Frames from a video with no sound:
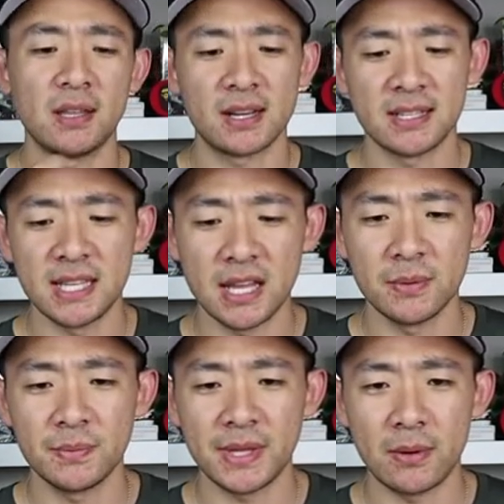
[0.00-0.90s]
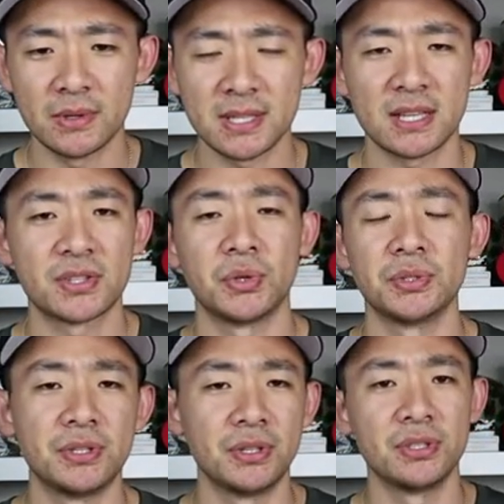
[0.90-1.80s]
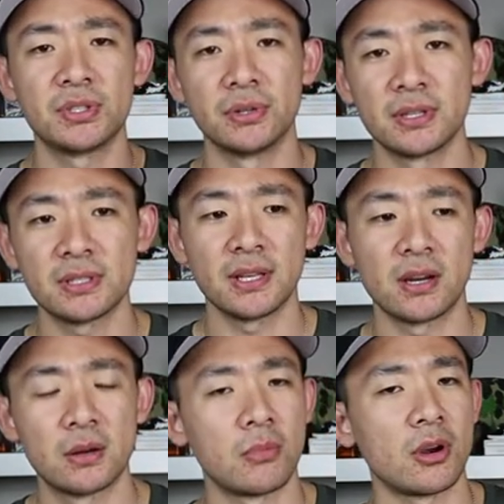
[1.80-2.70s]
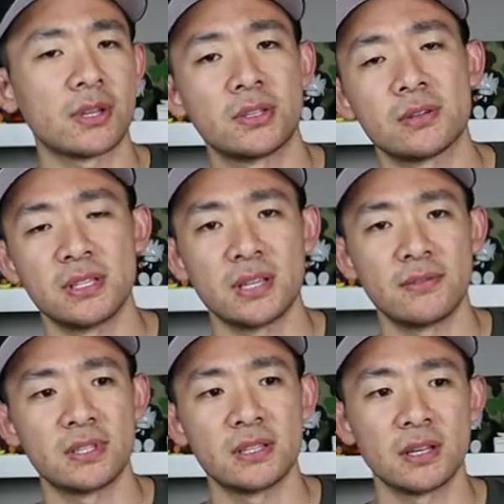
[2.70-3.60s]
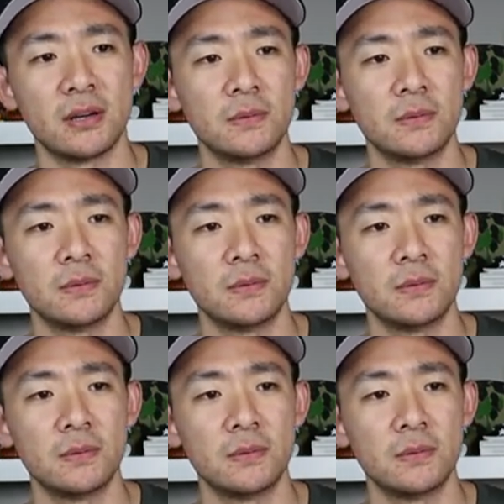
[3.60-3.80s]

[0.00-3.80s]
lot of denim that was like sold in hood stores, like on Market Street, San Francisco.